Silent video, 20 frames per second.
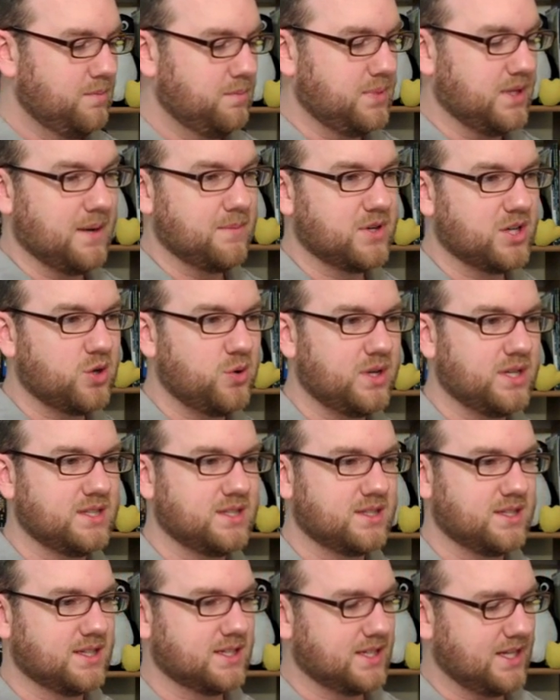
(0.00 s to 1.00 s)
But I'm going to go ahead
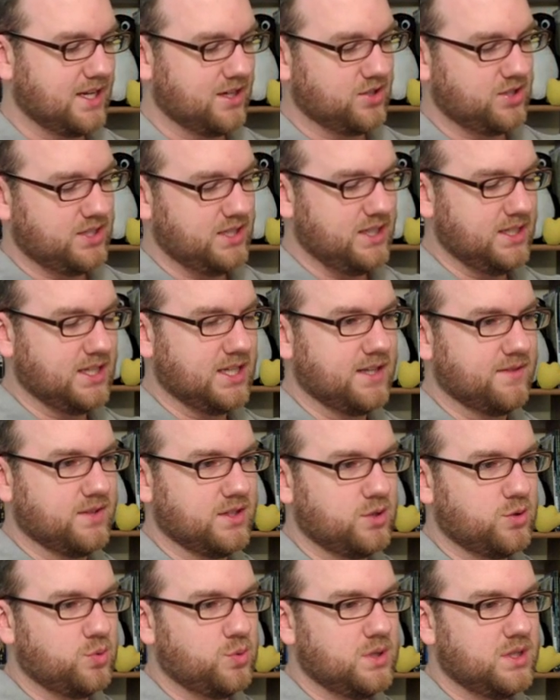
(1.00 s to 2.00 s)
and select IRC and give
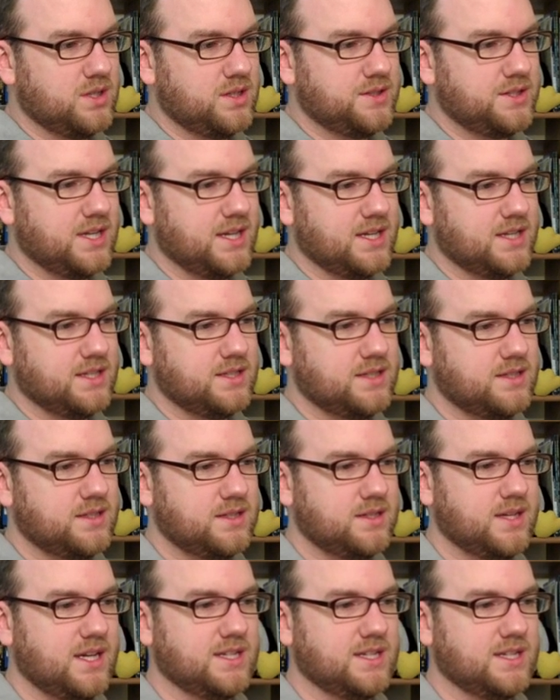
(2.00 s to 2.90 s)
it twill test